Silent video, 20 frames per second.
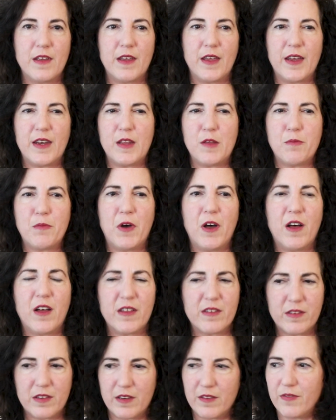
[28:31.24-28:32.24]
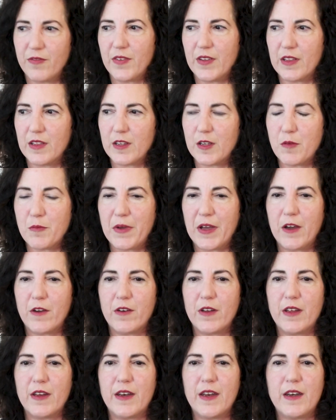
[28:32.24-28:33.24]
Any positive feeling about
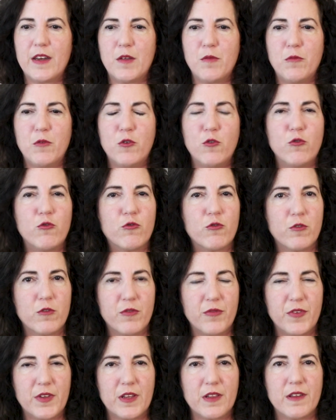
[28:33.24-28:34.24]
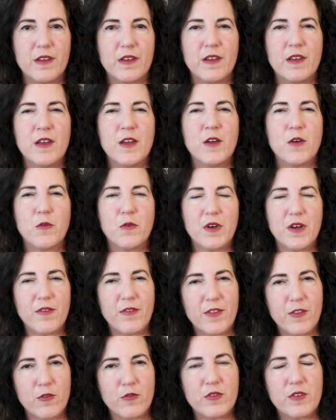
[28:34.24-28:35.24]
it, any neutral feeling, whatever
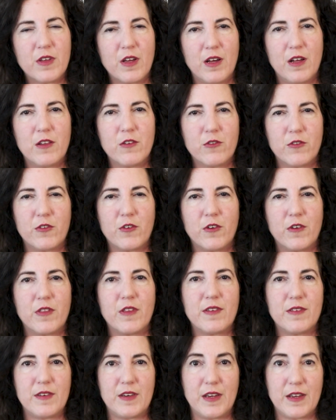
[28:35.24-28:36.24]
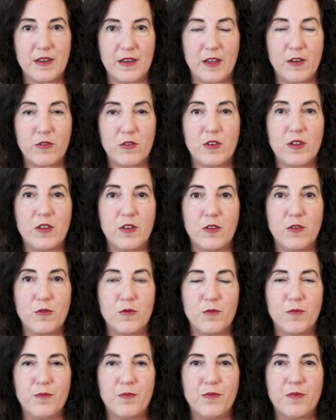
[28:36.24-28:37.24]
those colors are that stand out to you.
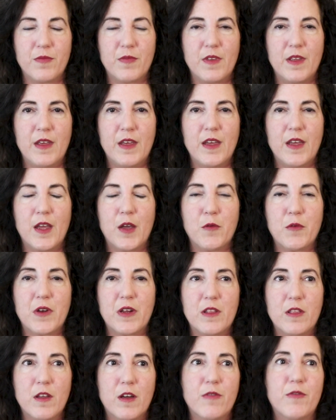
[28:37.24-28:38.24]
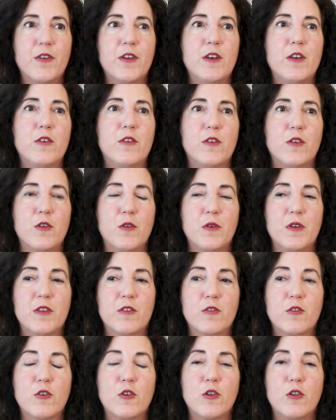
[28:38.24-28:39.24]
And what I'd love for you to do is
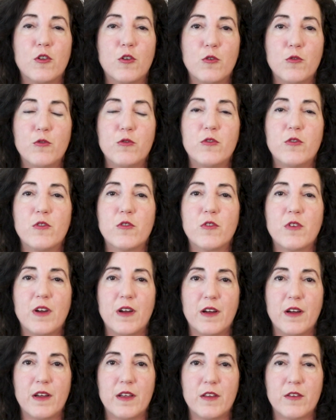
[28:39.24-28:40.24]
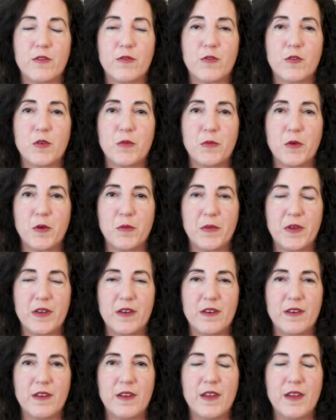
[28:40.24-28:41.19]
close your eyes for a moment,